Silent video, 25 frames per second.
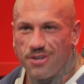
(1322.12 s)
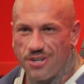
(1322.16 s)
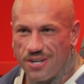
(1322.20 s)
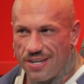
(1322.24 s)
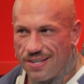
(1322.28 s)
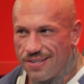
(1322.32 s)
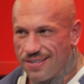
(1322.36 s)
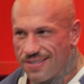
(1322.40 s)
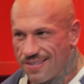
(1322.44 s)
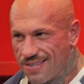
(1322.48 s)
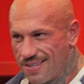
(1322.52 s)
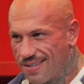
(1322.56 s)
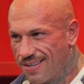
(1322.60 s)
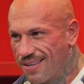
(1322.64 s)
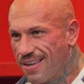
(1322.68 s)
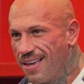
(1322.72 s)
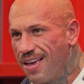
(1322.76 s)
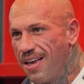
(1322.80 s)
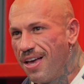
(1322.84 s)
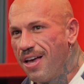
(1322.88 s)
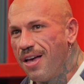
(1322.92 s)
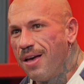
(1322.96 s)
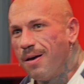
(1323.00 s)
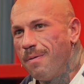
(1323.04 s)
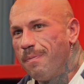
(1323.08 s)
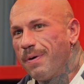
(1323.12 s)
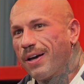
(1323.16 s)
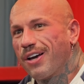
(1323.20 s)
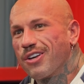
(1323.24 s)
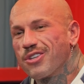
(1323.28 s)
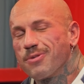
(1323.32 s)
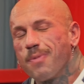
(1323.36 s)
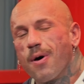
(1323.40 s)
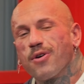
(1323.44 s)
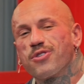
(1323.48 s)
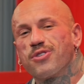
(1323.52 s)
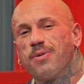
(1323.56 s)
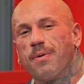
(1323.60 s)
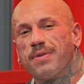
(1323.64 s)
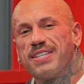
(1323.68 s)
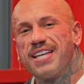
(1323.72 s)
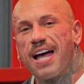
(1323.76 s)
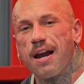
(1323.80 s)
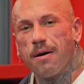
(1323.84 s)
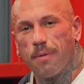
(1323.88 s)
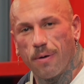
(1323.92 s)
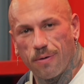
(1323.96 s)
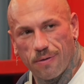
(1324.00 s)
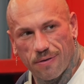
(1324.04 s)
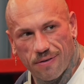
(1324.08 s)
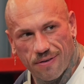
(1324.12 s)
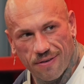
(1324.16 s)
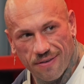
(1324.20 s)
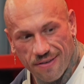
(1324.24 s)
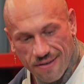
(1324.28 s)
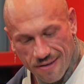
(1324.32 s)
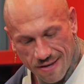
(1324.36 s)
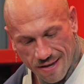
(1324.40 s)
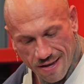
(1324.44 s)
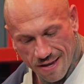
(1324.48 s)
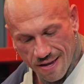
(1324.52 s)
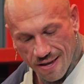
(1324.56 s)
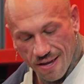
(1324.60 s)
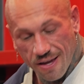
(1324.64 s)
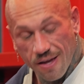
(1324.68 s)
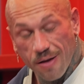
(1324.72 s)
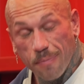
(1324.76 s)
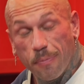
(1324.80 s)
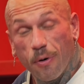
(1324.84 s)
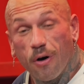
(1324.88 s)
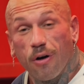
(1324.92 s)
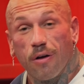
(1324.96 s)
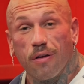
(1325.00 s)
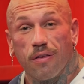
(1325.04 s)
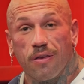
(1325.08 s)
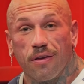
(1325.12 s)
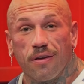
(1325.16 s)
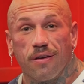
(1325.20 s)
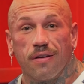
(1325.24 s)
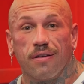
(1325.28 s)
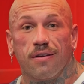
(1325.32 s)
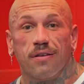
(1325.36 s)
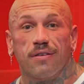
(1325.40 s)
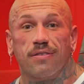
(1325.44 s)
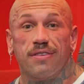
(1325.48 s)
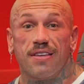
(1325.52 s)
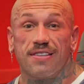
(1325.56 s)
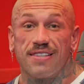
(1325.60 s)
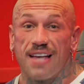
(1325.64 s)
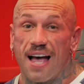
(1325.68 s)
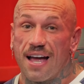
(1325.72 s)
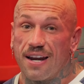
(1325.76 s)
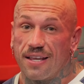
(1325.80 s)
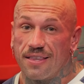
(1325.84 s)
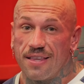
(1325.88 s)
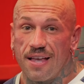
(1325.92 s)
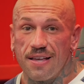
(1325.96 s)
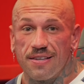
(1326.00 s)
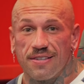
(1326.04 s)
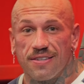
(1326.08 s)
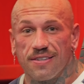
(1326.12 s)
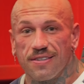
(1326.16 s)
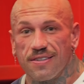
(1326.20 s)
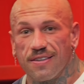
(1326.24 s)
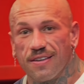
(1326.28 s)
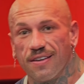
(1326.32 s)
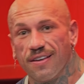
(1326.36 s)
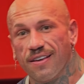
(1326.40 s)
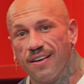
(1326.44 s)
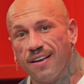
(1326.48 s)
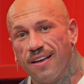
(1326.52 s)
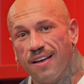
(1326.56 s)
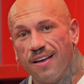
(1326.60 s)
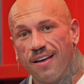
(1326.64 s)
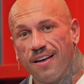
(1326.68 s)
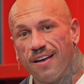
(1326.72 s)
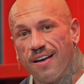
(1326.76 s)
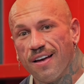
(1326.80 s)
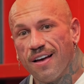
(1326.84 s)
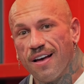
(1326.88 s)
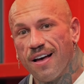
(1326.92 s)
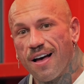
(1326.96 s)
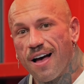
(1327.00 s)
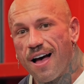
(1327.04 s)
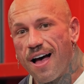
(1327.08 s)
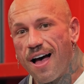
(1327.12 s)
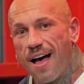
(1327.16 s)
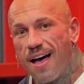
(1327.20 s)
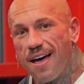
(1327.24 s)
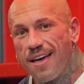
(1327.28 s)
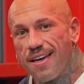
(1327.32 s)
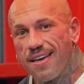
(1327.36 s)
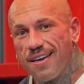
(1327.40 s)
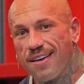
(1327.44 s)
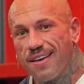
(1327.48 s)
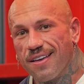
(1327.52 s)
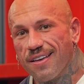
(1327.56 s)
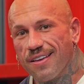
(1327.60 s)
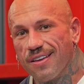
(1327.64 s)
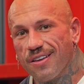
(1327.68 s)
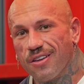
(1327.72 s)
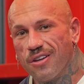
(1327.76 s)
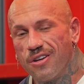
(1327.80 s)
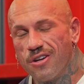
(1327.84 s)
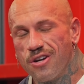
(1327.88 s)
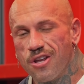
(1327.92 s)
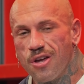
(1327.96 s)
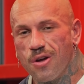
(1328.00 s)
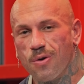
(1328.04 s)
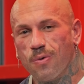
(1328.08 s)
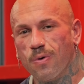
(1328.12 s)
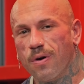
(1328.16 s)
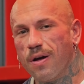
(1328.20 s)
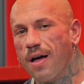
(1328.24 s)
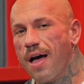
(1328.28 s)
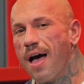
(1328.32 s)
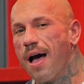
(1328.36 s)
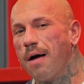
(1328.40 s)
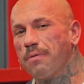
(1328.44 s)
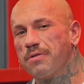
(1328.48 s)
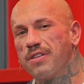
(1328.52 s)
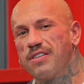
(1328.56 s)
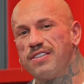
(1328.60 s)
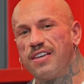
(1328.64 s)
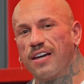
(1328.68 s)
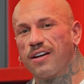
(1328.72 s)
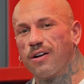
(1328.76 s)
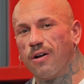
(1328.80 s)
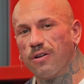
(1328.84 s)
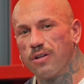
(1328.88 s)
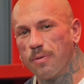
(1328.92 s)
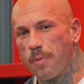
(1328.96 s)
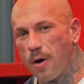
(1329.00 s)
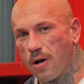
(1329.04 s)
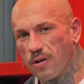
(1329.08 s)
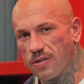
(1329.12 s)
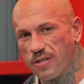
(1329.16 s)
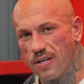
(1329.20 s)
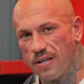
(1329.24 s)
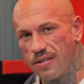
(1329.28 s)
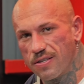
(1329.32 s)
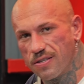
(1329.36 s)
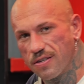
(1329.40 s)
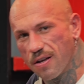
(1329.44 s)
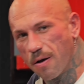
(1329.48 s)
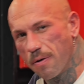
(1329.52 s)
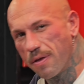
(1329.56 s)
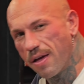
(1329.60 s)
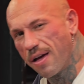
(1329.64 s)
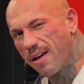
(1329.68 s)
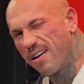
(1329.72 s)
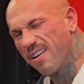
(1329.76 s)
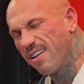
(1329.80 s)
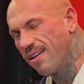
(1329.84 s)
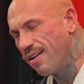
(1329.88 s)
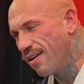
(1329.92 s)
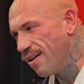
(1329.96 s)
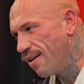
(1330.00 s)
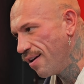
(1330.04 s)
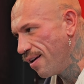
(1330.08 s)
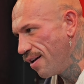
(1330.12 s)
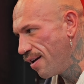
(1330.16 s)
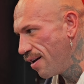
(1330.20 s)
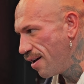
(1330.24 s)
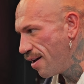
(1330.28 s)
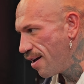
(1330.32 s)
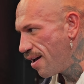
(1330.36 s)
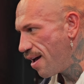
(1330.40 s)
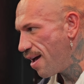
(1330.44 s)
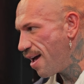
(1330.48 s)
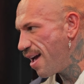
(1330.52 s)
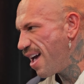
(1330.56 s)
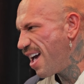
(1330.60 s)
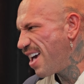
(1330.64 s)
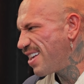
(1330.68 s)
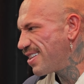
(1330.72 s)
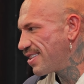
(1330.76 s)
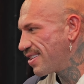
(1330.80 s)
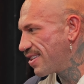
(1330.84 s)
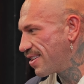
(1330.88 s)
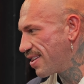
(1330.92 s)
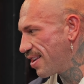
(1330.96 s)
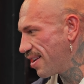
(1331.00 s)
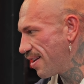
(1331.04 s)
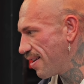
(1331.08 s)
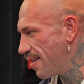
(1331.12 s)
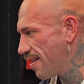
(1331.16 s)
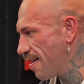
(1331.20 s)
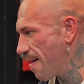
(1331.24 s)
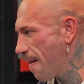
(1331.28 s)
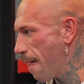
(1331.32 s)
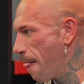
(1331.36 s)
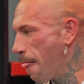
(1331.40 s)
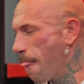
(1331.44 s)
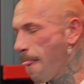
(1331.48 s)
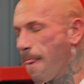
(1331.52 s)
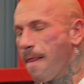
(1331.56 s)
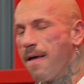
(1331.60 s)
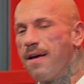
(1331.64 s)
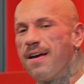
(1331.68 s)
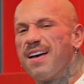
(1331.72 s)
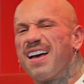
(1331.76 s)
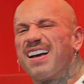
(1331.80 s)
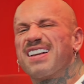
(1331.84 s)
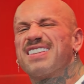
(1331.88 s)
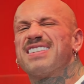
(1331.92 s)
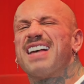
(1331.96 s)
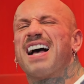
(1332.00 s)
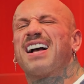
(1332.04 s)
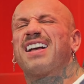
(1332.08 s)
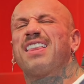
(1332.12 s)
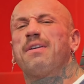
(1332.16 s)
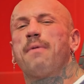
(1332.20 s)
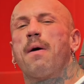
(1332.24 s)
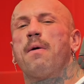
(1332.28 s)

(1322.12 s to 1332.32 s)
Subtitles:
machines because most of them are terrible. But designing this, I knew how to tick all the boxes, so that is exactly